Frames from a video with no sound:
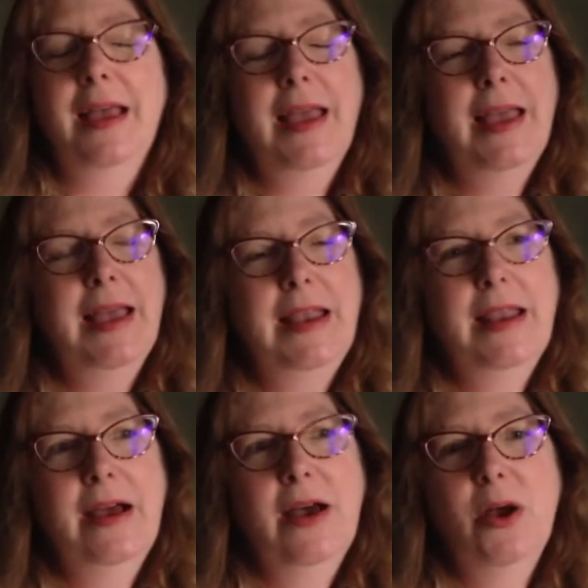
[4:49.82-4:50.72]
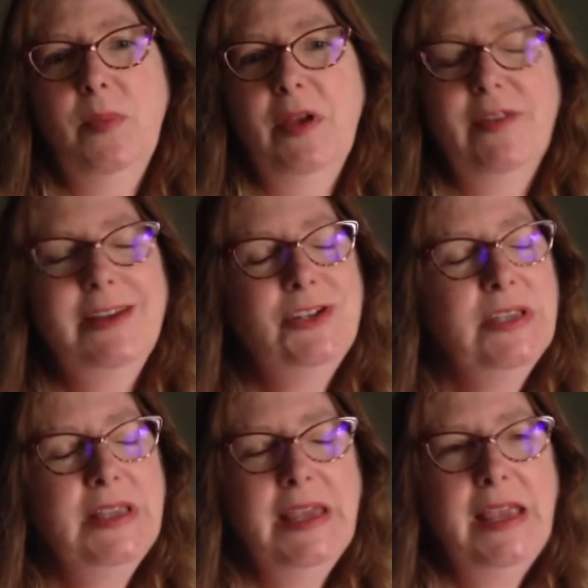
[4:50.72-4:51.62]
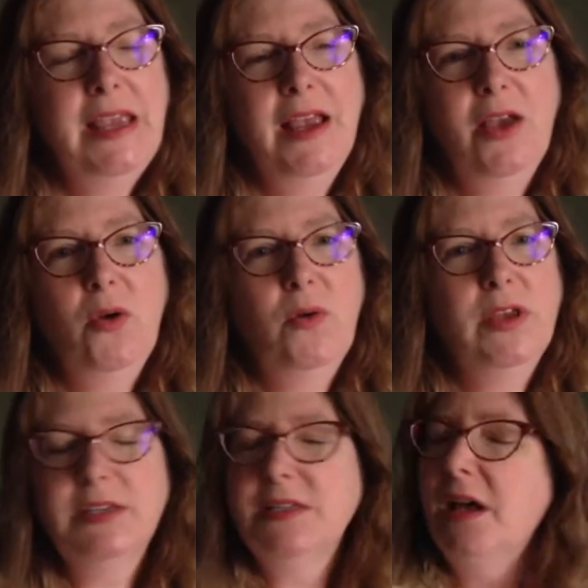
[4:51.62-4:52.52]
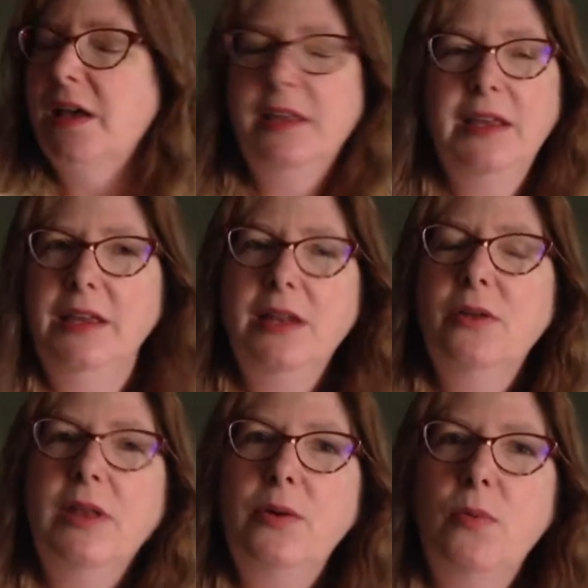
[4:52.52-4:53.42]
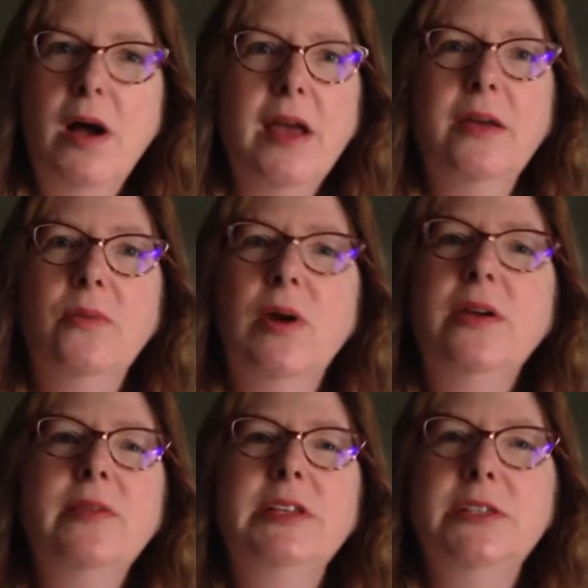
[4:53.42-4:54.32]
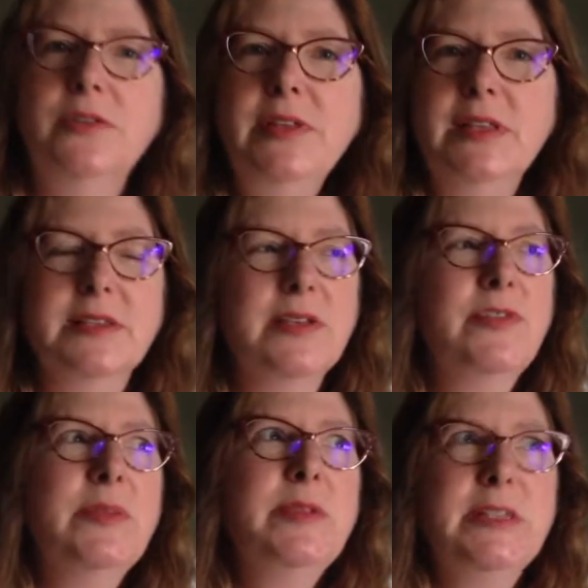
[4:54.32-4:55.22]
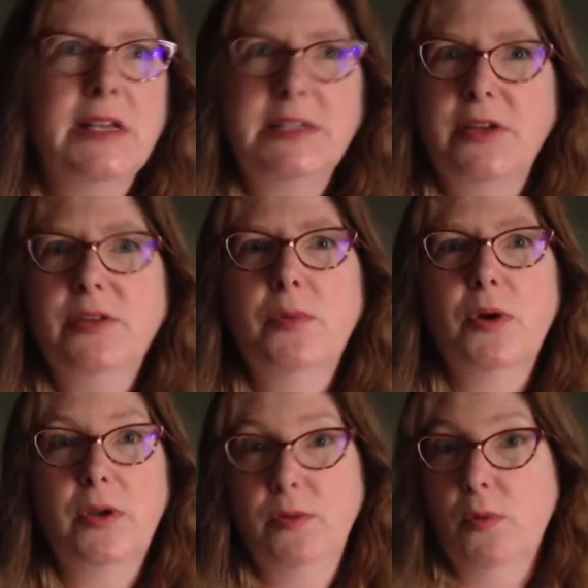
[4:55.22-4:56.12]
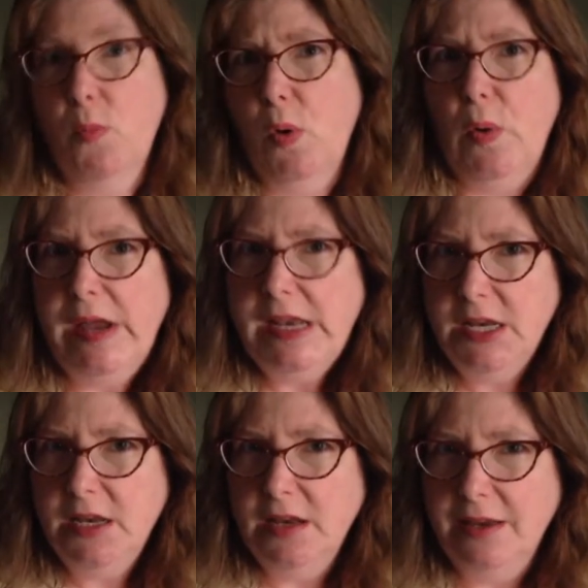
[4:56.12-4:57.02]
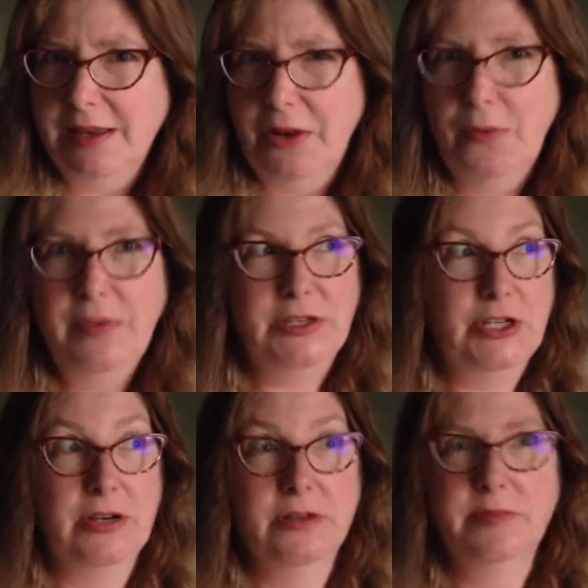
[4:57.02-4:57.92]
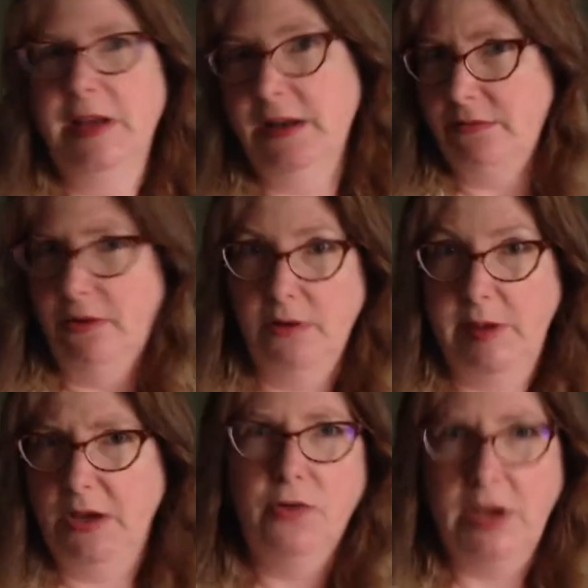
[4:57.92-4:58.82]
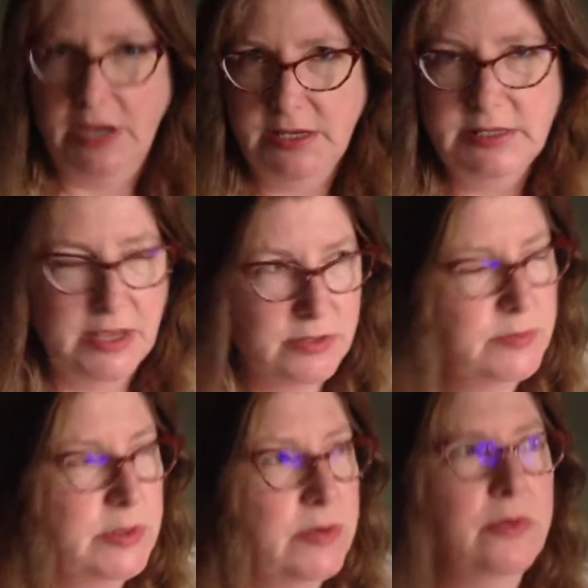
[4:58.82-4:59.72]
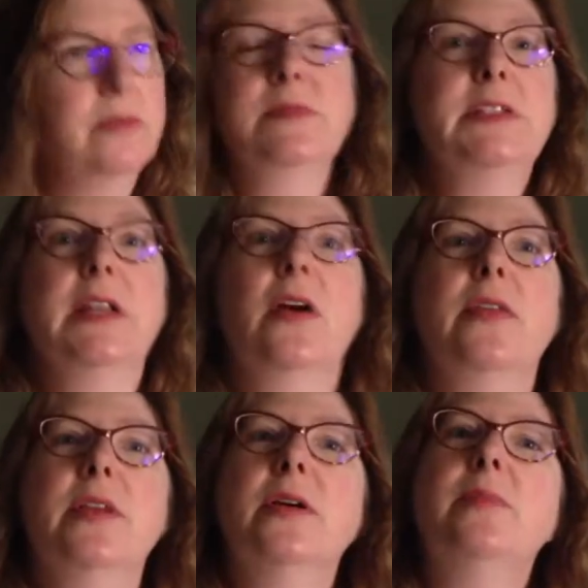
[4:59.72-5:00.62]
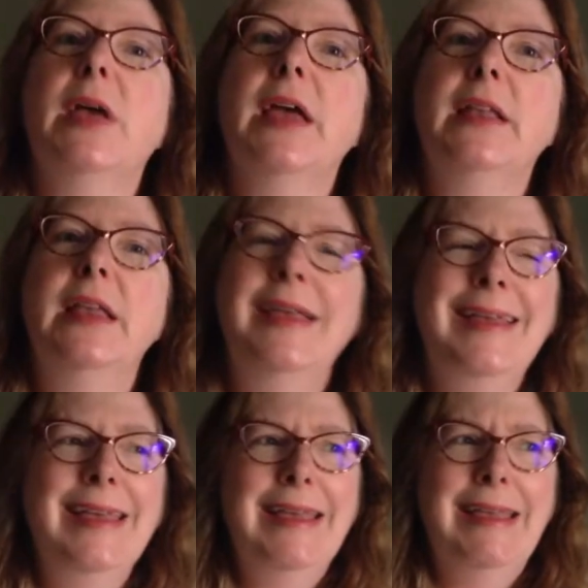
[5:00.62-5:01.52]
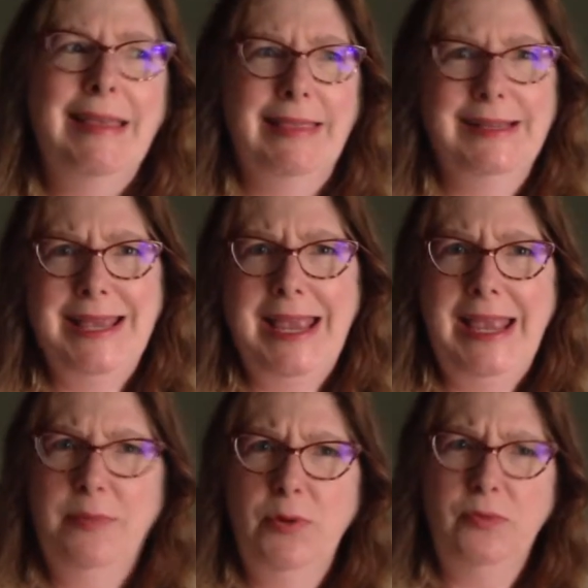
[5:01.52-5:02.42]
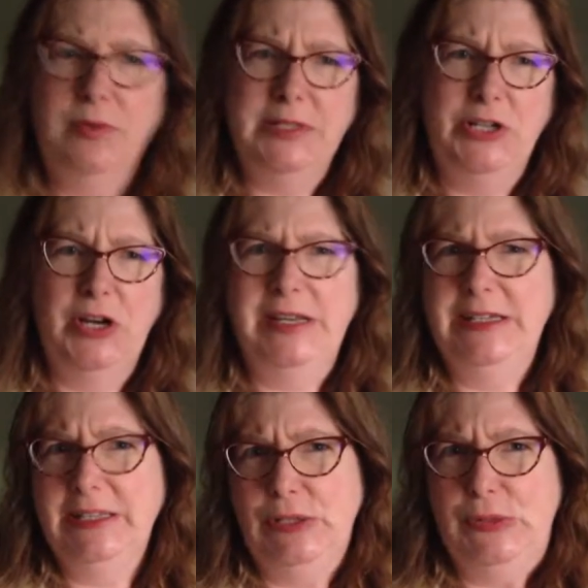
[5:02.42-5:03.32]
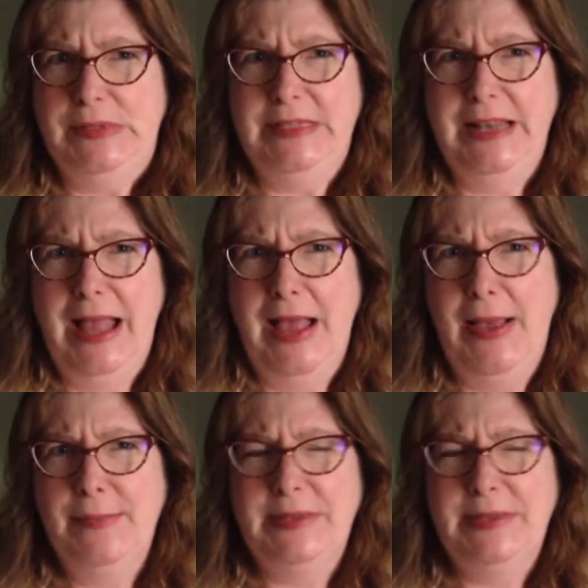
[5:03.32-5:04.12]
And eventually, we just thought, why are we doing this? Every time you sat down, you were worried, and the chairs made alarming creaking sounds when you were sitting on them. And the table was starting to loosen up.